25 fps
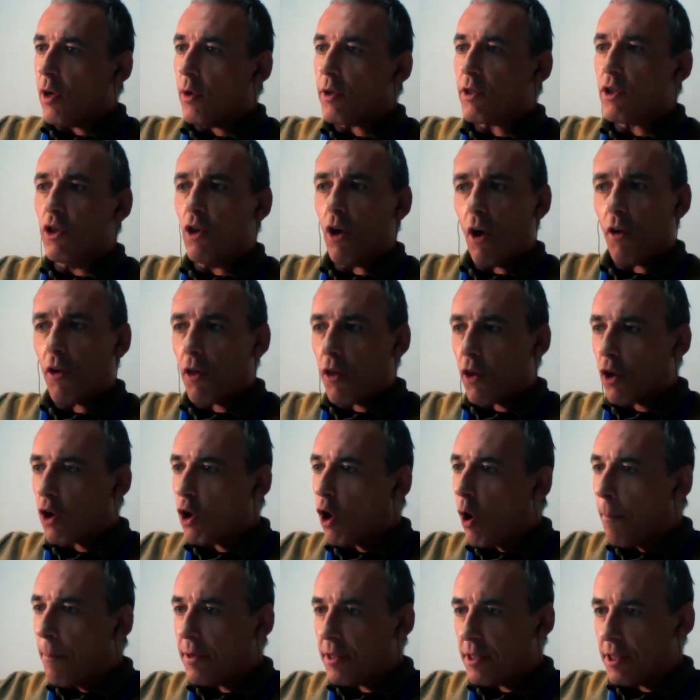so it's not that
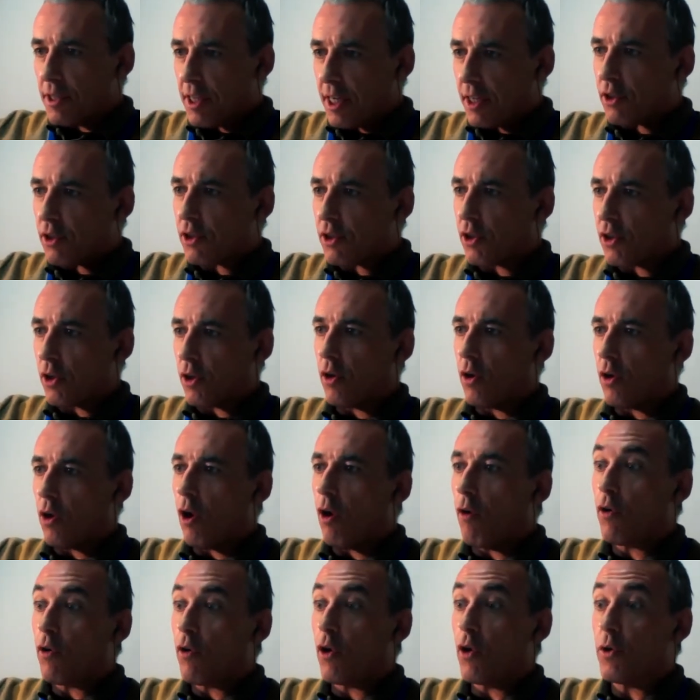the composition
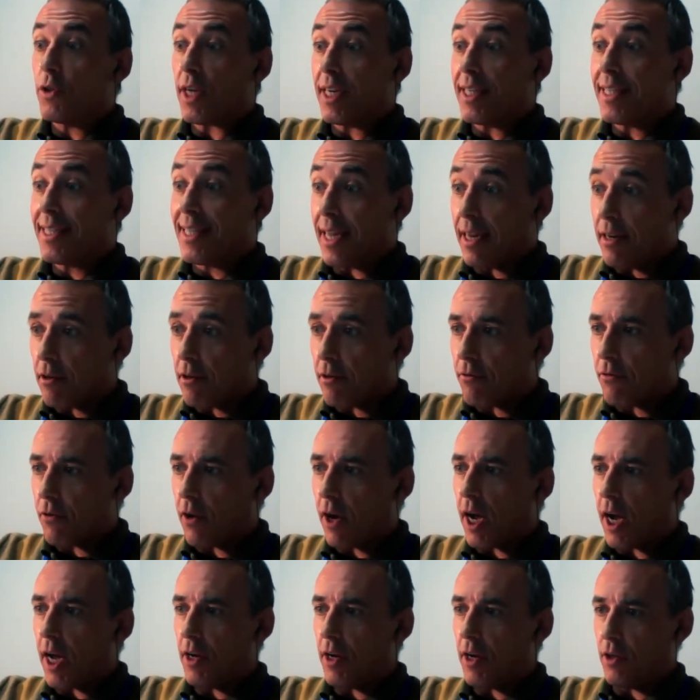of who's
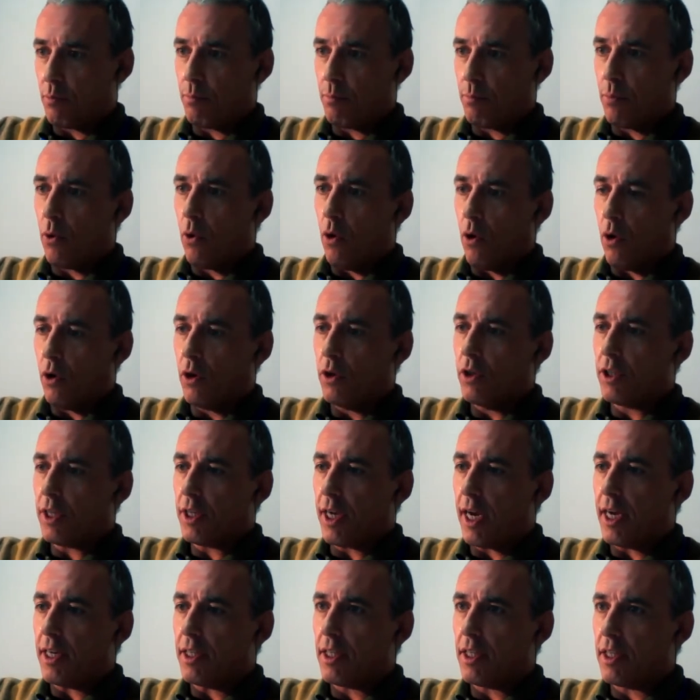identified as poor
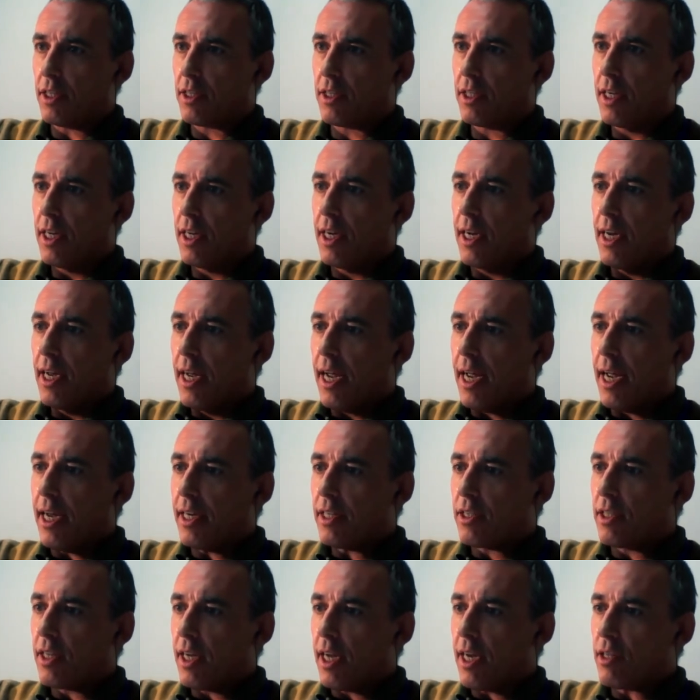changes;
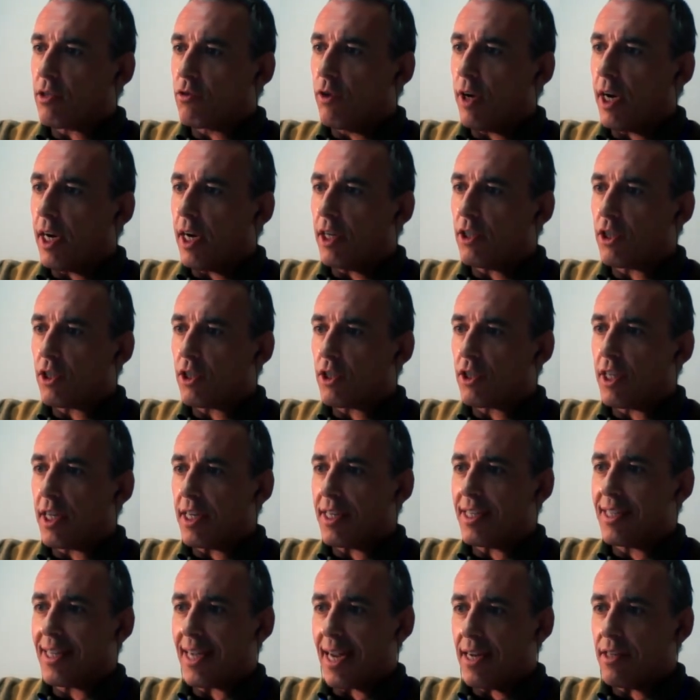it's it's really just the
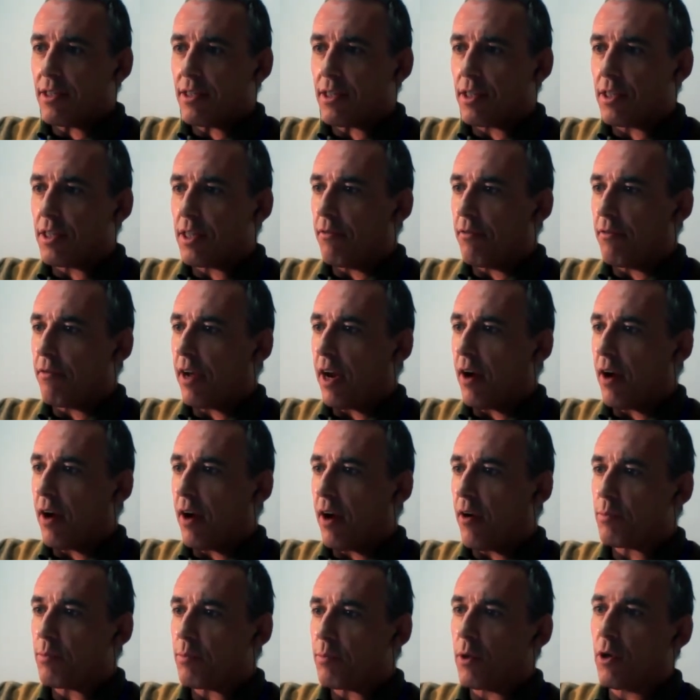intensity
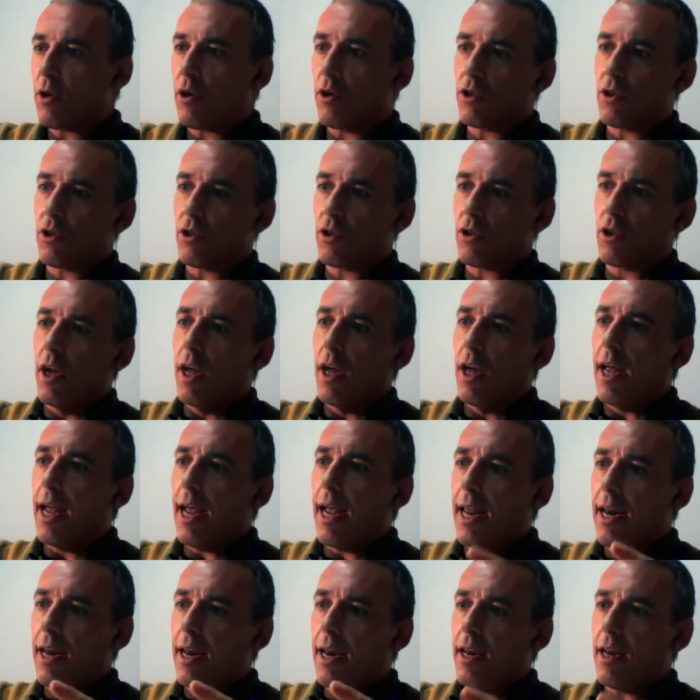varies because
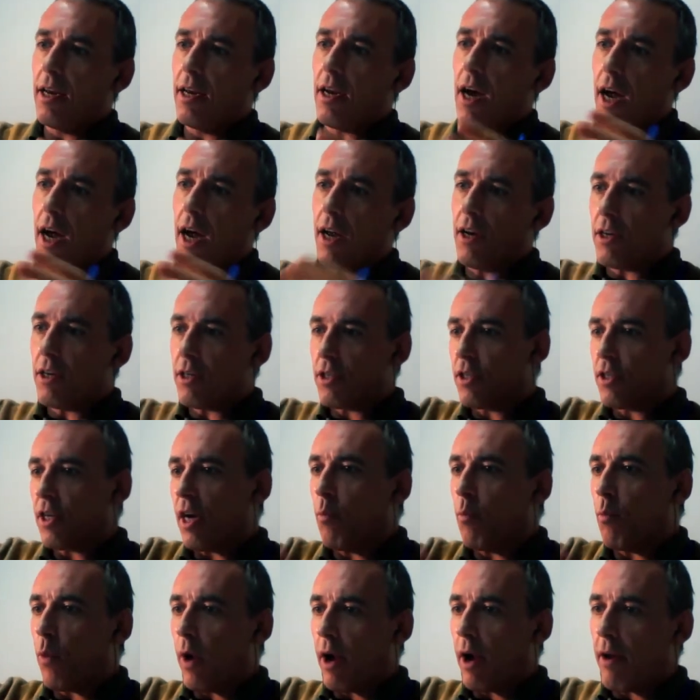it under some weight
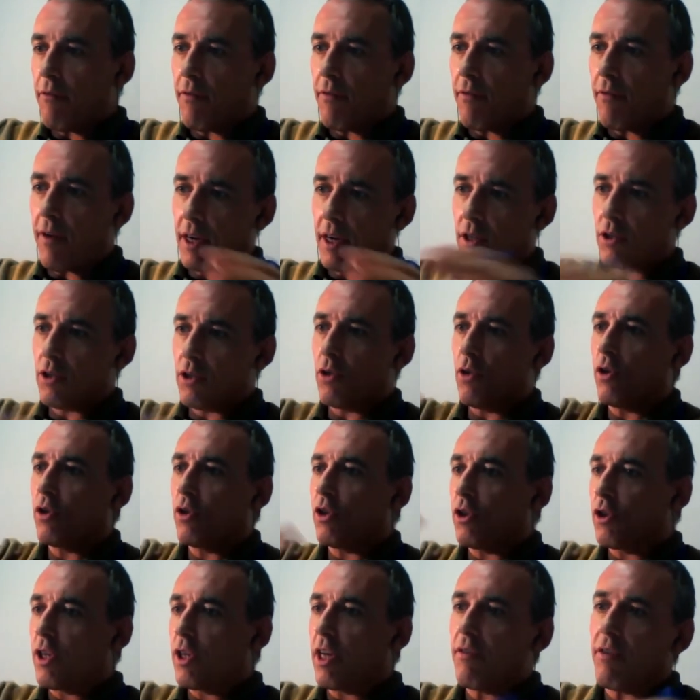vectors you're just giving
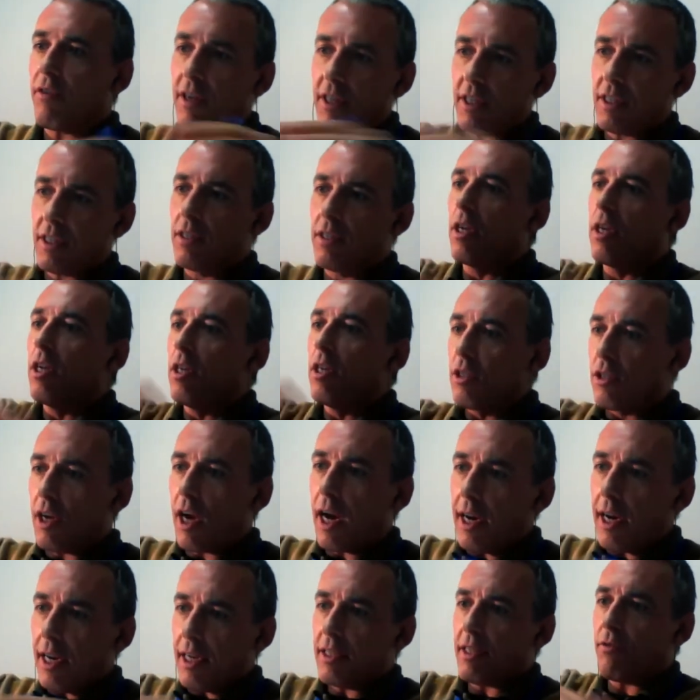slightly different
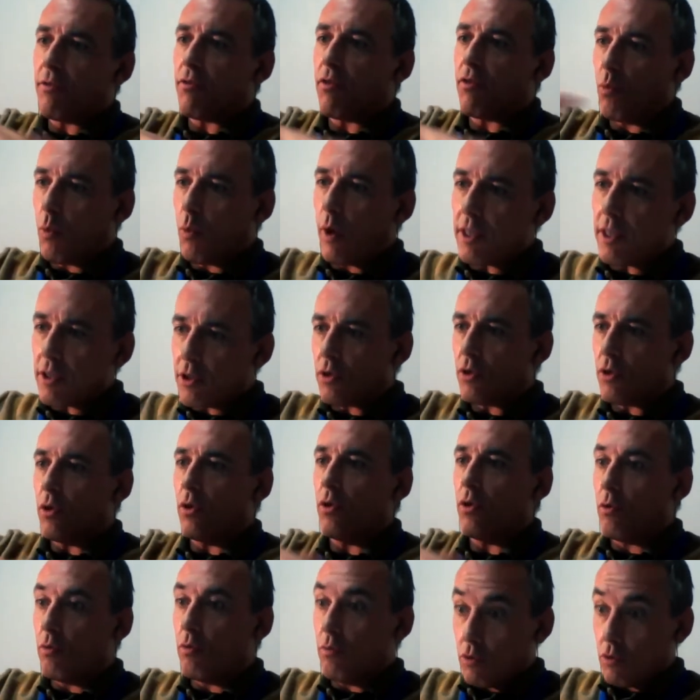weights to to, to
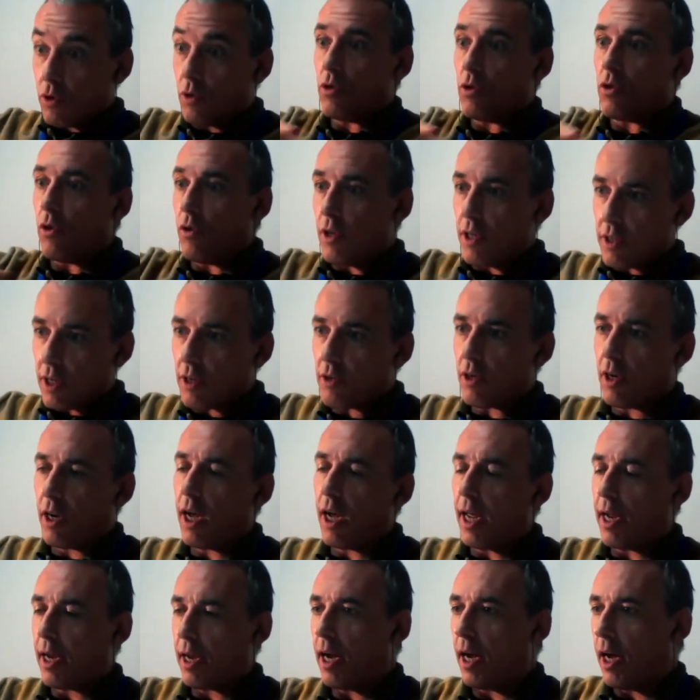these underlying
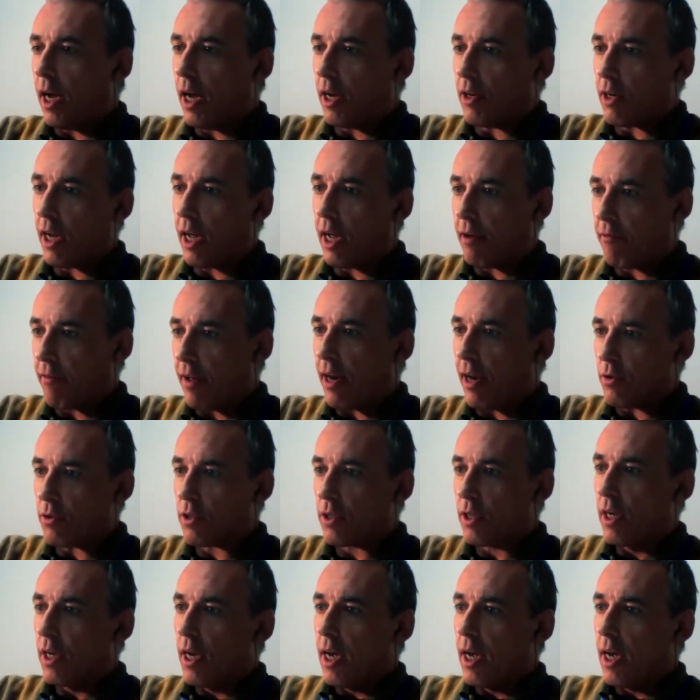uh, underlying values.